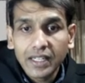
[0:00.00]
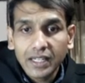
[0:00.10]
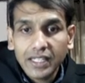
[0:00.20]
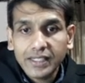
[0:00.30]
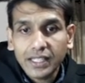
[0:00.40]

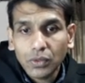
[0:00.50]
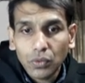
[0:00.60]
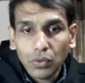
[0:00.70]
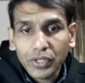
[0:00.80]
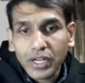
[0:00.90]
Let's
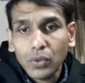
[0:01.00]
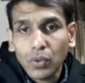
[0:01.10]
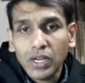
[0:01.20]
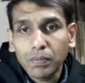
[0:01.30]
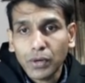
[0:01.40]
work out
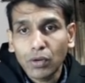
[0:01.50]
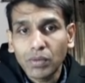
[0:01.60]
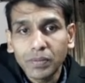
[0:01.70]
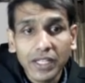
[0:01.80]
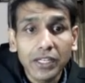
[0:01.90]
one problem.
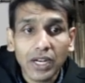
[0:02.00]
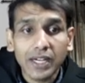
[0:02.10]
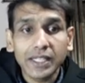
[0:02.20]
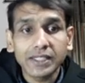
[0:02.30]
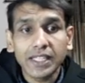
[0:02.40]
Then you'll
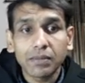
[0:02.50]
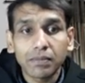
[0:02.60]
understand